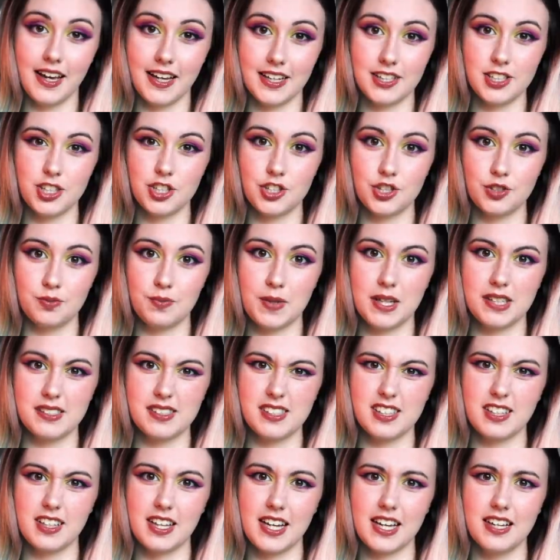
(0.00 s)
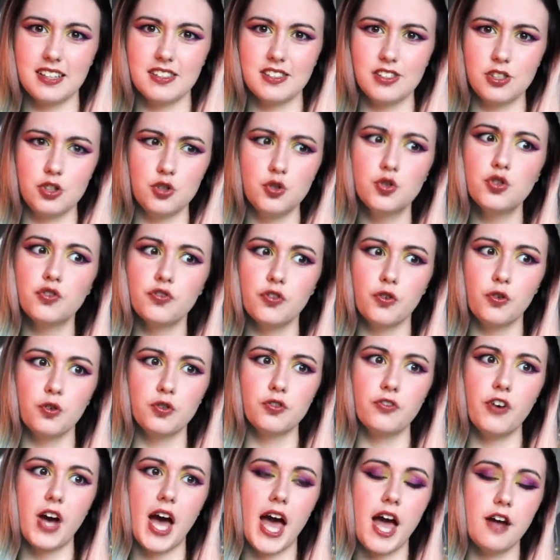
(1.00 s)
It just means that it's useful
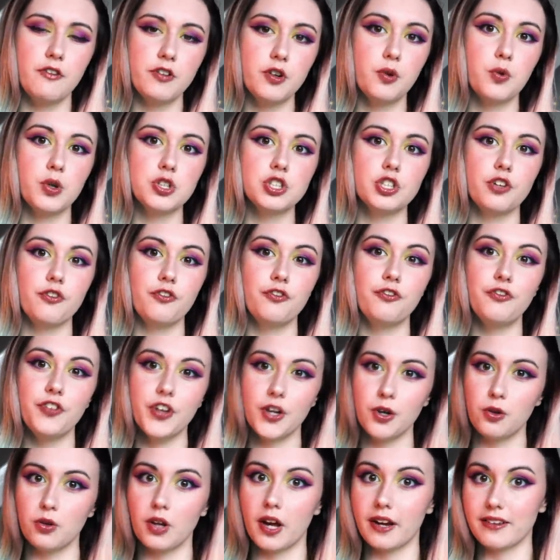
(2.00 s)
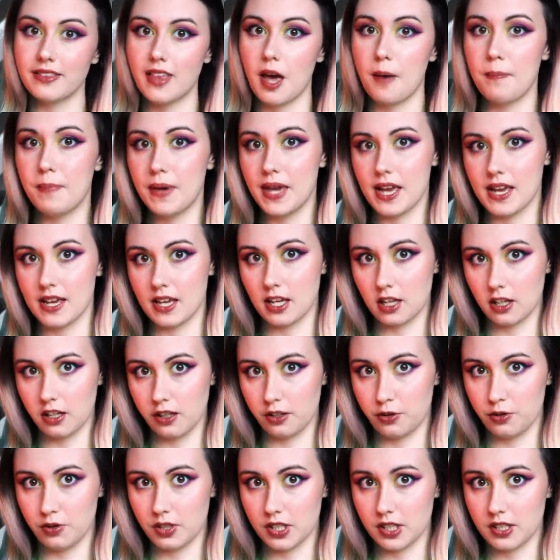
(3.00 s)
for everyone to feel like they're being
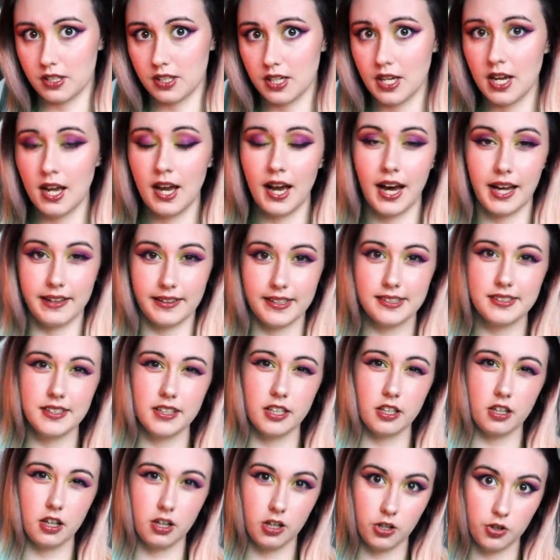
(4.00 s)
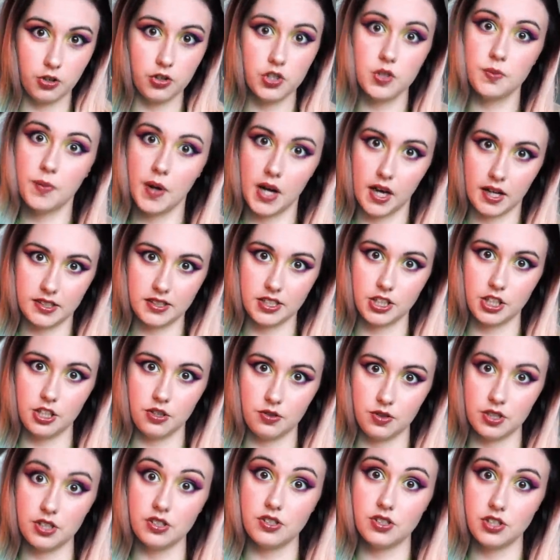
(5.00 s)
included, and this includes
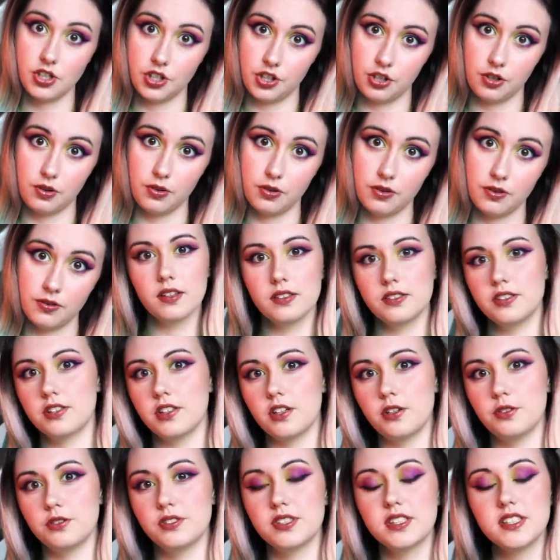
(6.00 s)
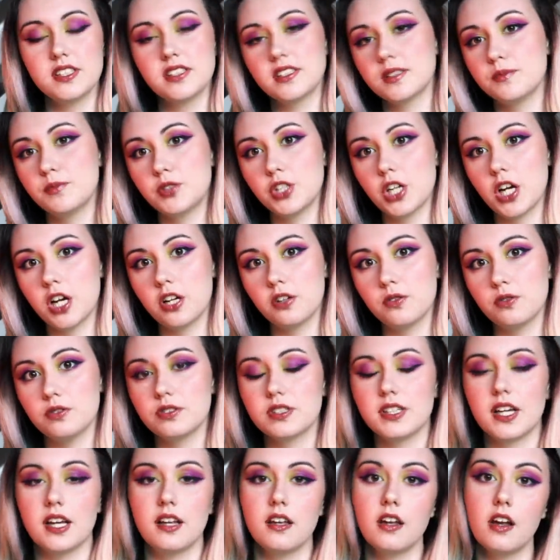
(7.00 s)
persecutors too. So system
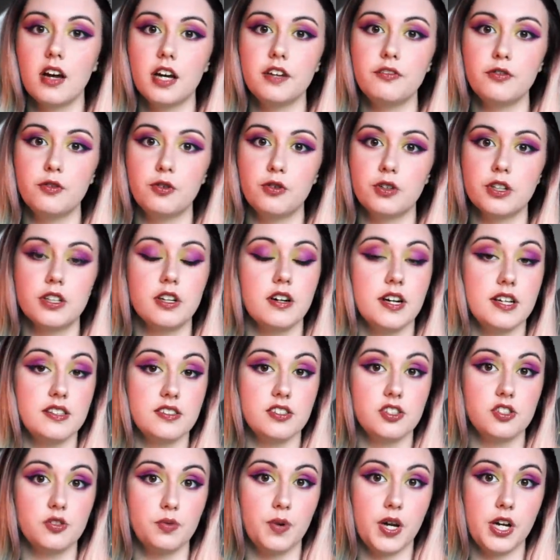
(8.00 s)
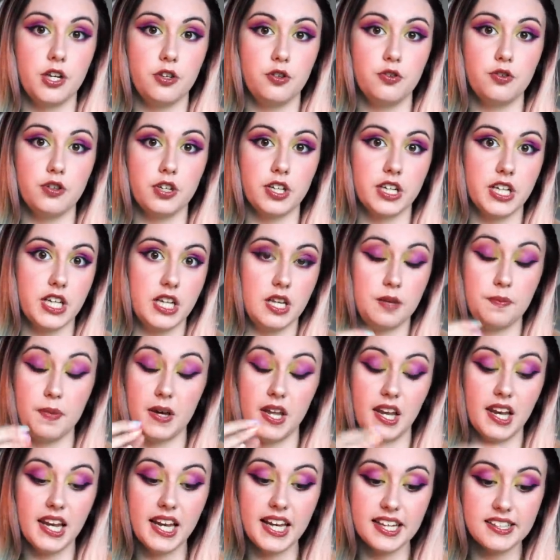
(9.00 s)
journals and life organizers where you can keep
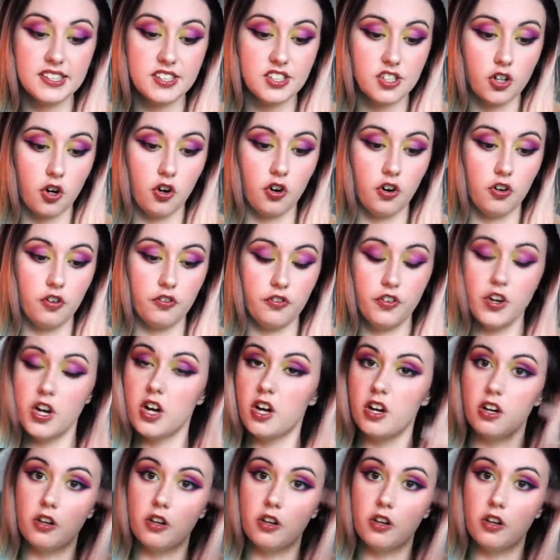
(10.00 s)
a list of